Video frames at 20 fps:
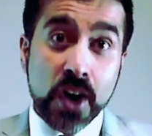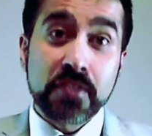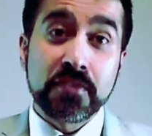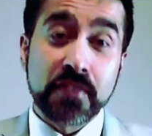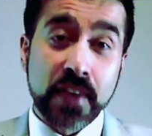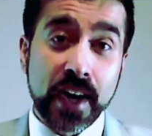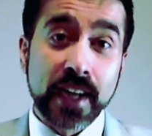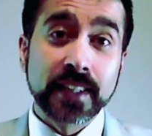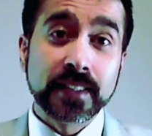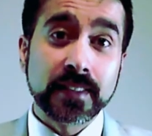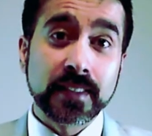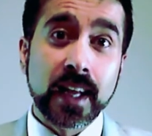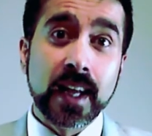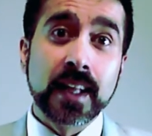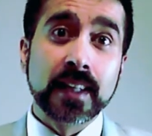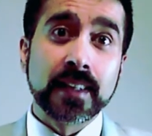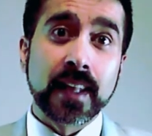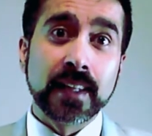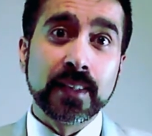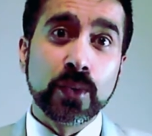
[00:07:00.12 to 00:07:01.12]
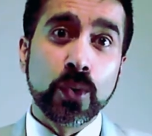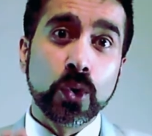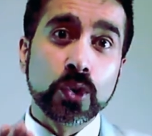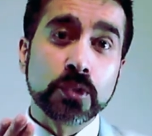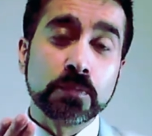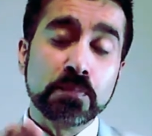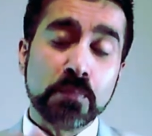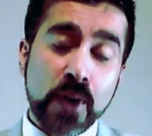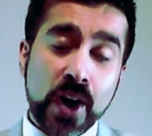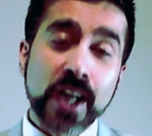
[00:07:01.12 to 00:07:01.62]
face than
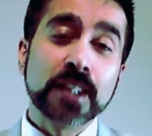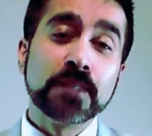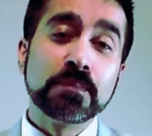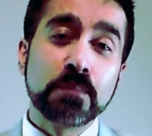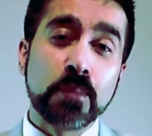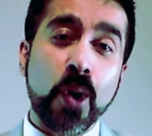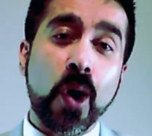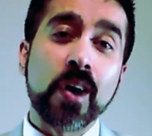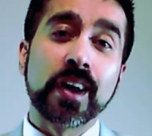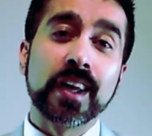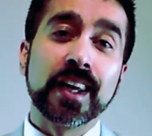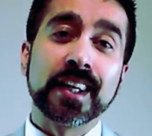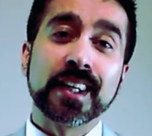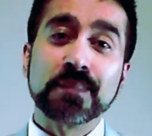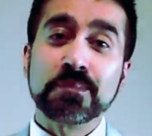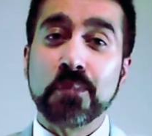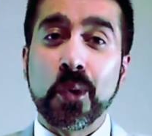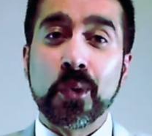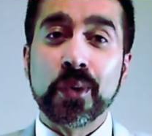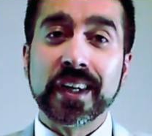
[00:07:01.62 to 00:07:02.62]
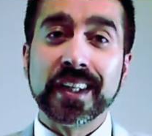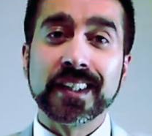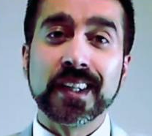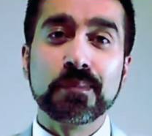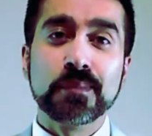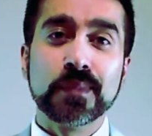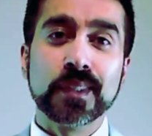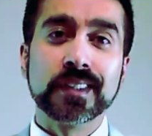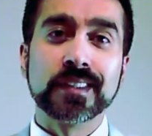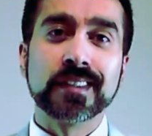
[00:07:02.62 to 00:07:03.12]
those mind-boggling and boring
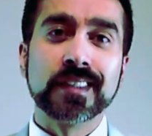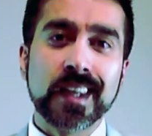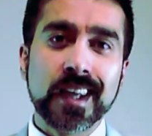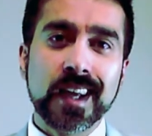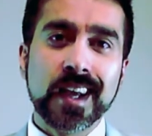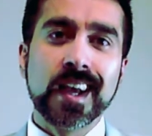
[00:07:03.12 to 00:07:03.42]
numbers.